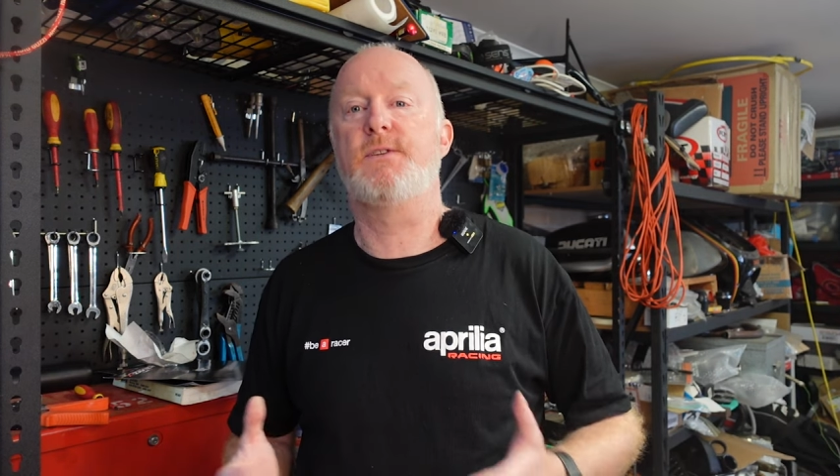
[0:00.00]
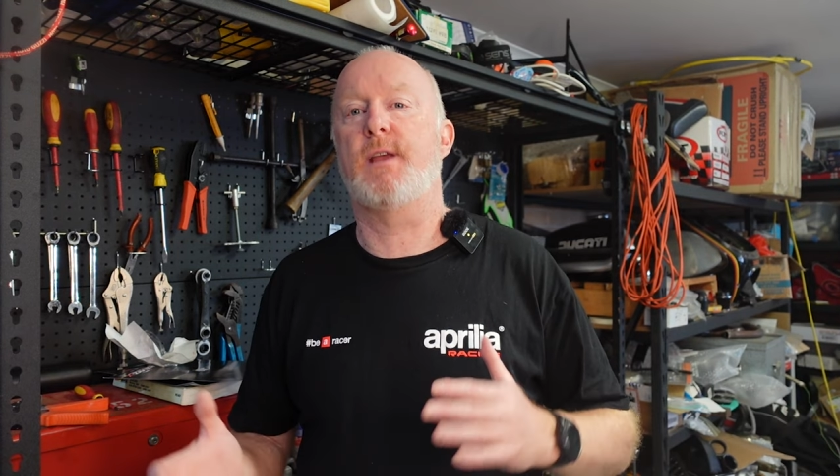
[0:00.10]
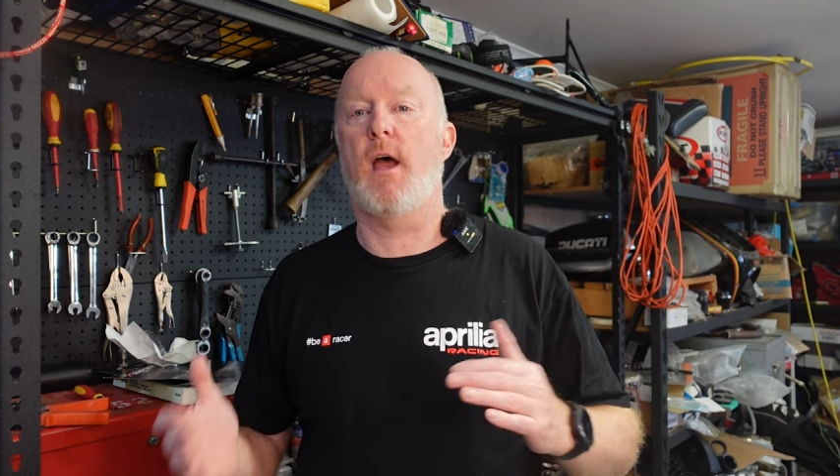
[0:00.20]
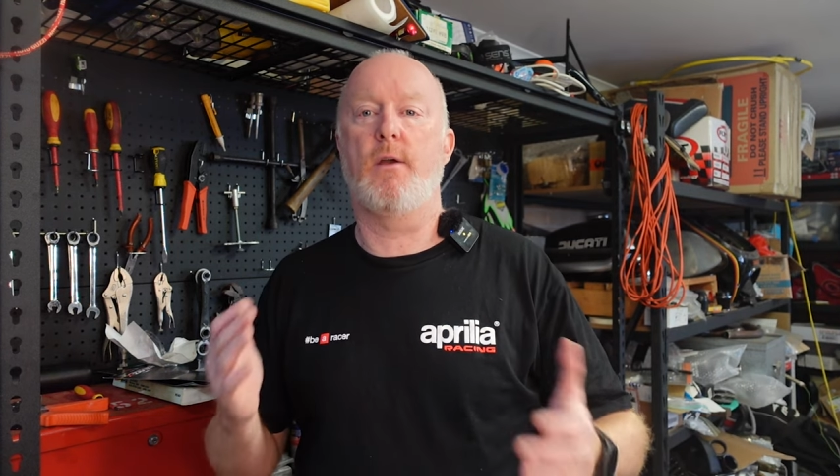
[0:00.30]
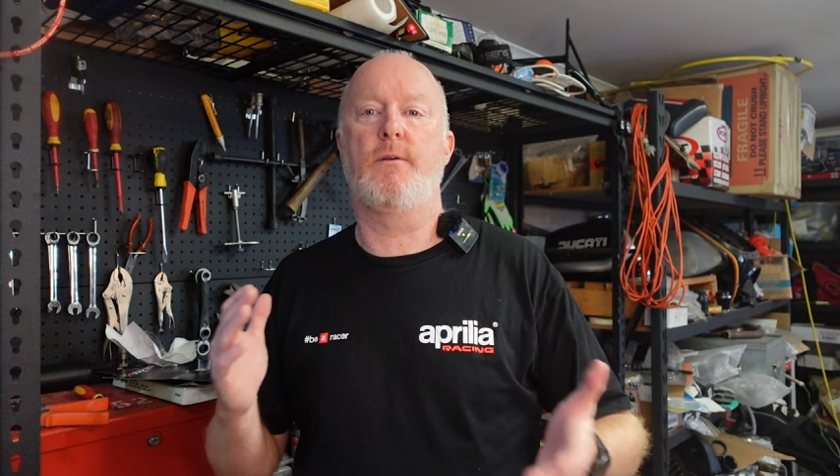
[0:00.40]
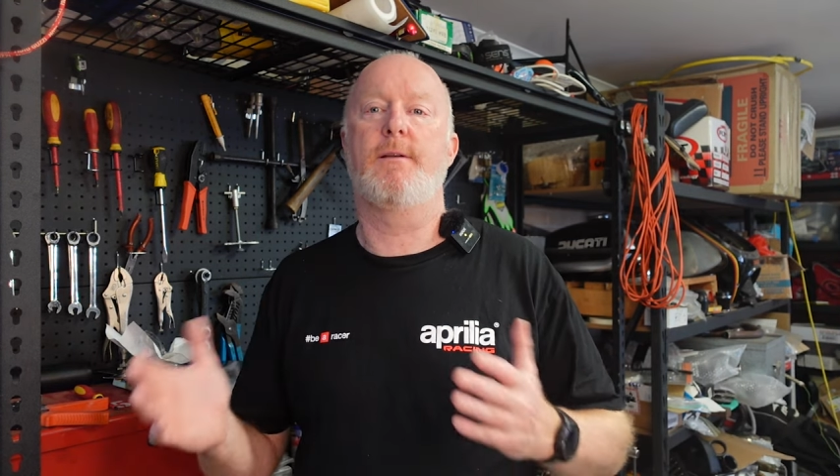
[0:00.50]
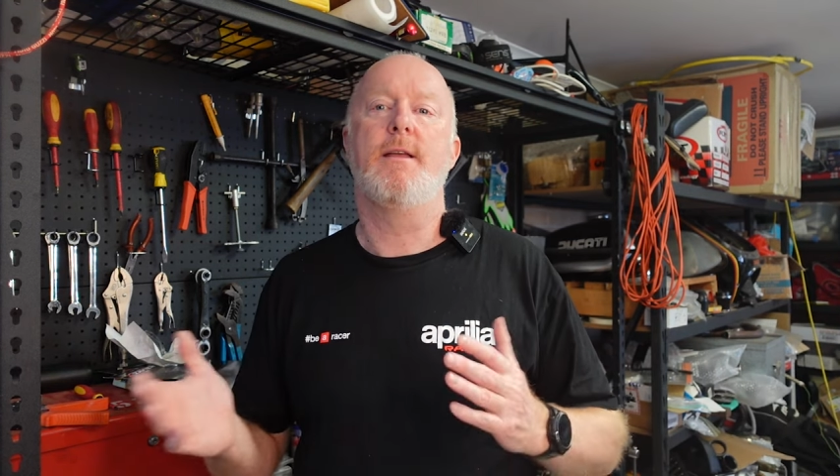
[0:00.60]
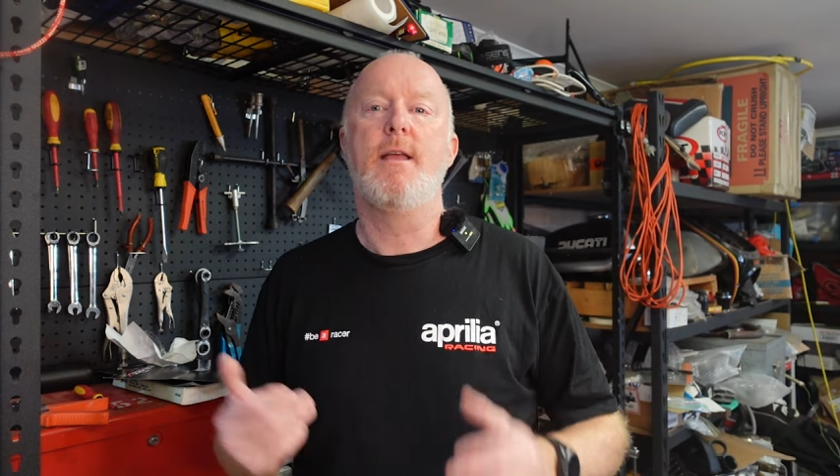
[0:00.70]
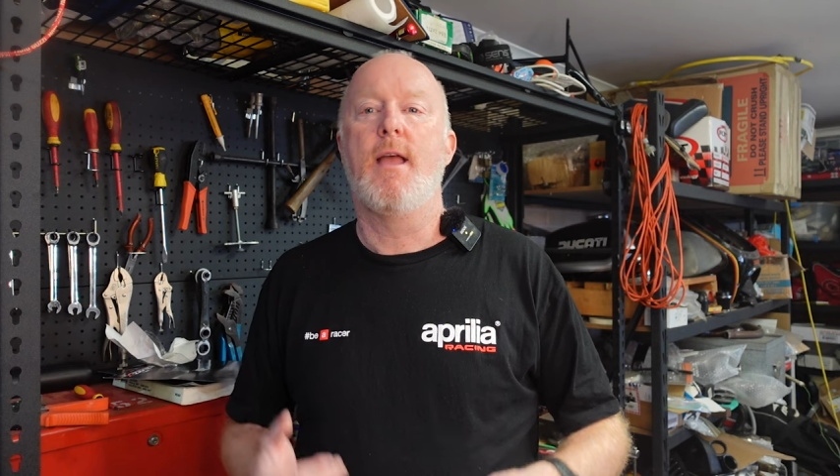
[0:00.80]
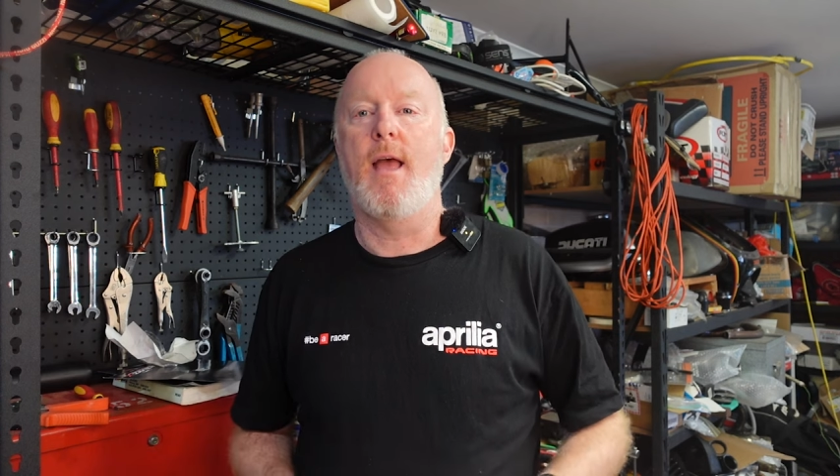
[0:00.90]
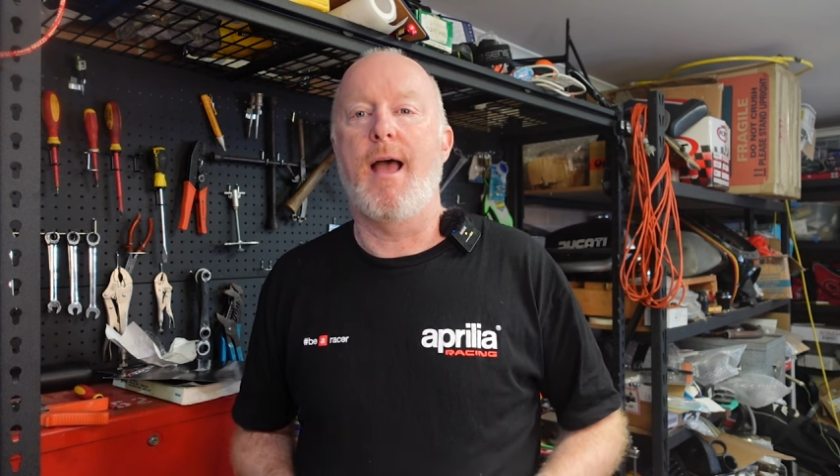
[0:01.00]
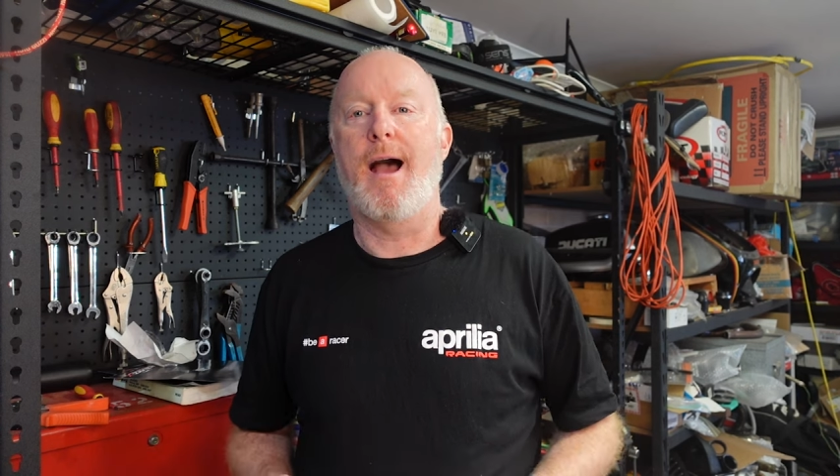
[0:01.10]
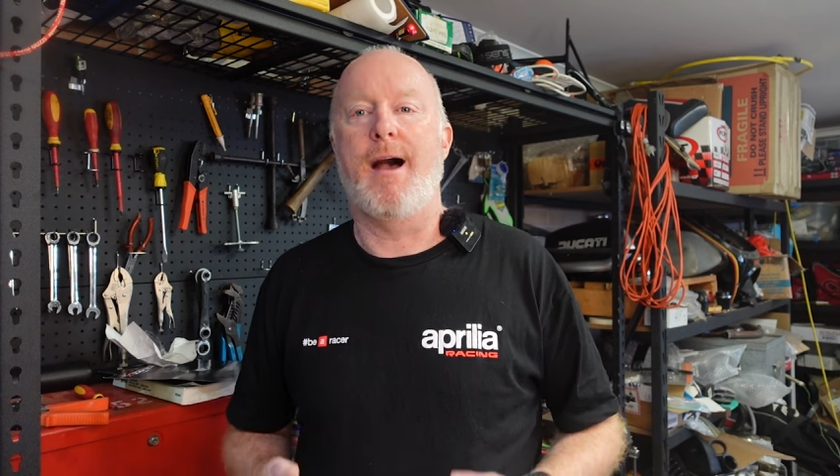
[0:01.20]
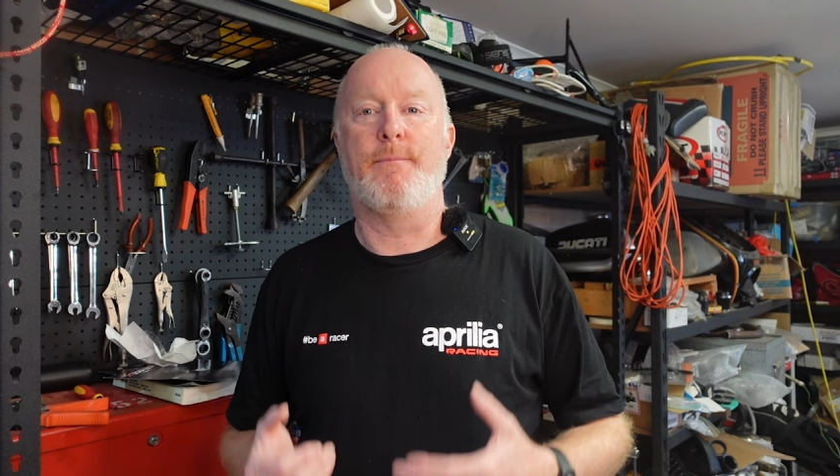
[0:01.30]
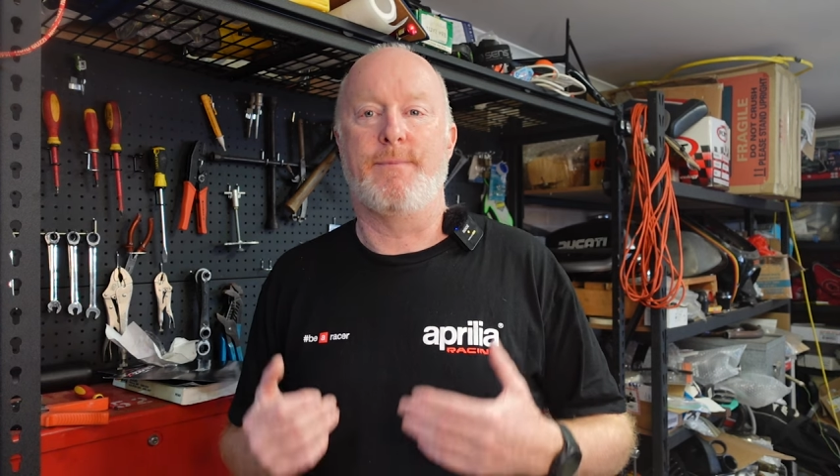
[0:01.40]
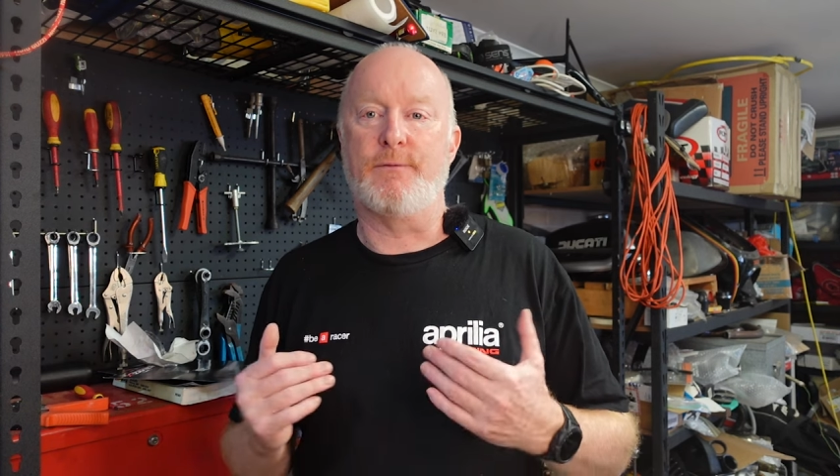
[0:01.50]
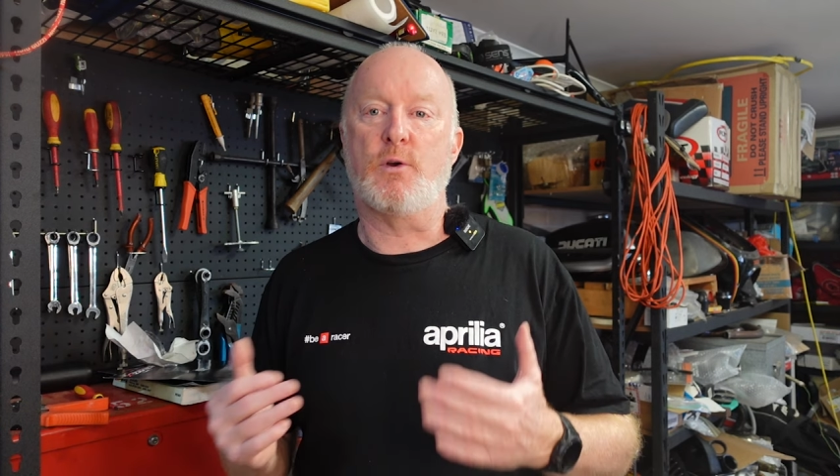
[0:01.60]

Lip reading: So they've